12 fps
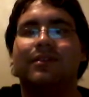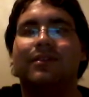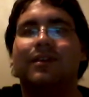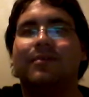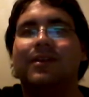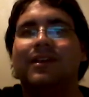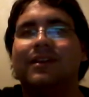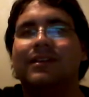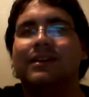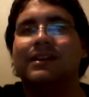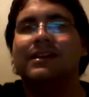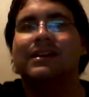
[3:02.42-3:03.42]
I
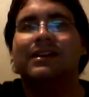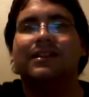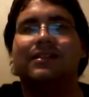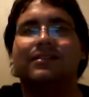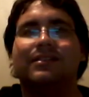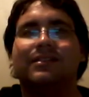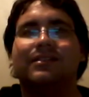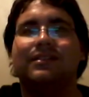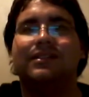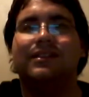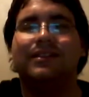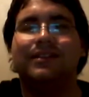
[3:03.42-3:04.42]

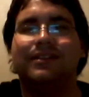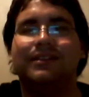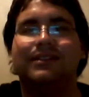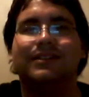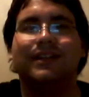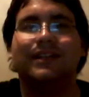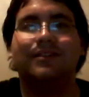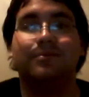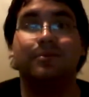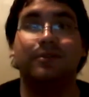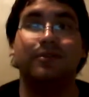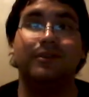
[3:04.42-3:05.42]
mean,
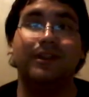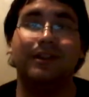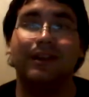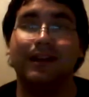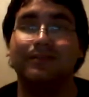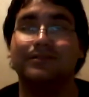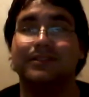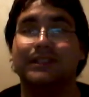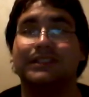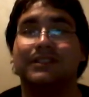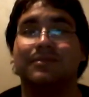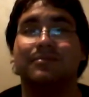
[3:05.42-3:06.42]
like, you did have,
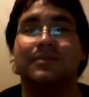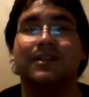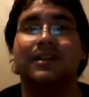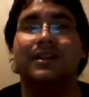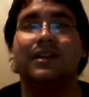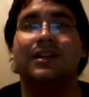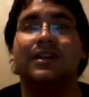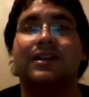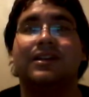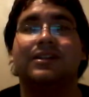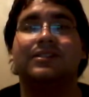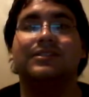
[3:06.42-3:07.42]
like, some
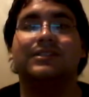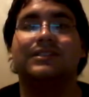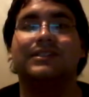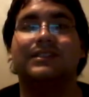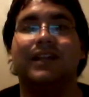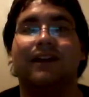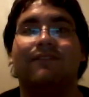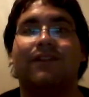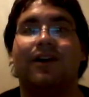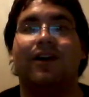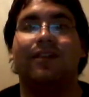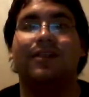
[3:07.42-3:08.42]
good
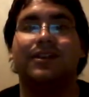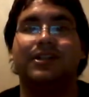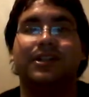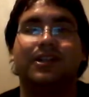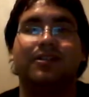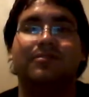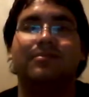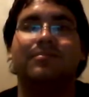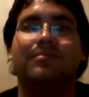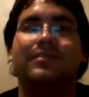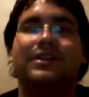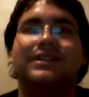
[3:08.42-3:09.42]
stuff on the show,
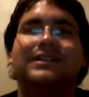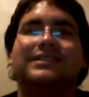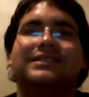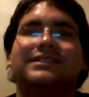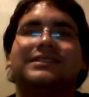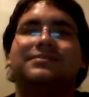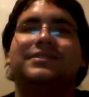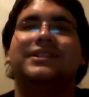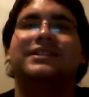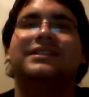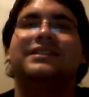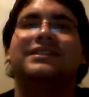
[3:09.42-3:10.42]
but, I
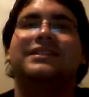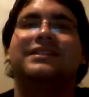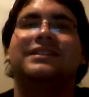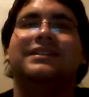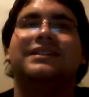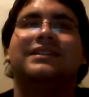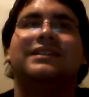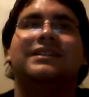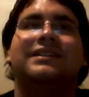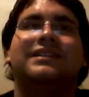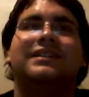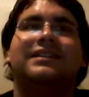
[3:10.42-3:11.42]
mean,
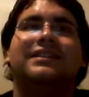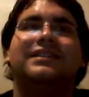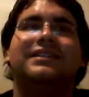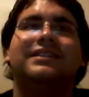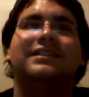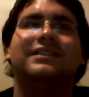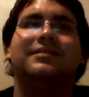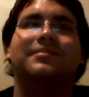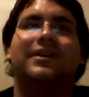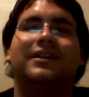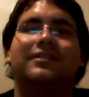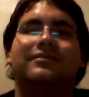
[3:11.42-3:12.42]
nothing
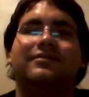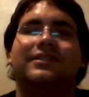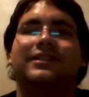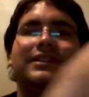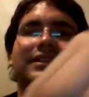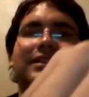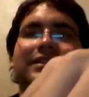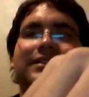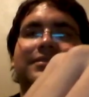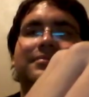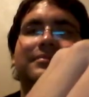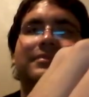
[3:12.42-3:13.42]
about it really
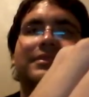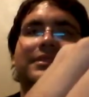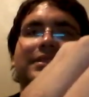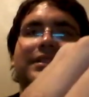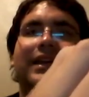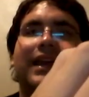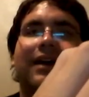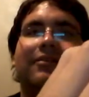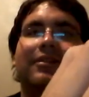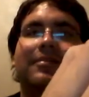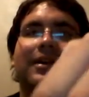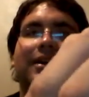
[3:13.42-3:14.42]
does stick
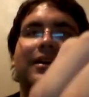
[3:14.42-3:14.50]
out, to be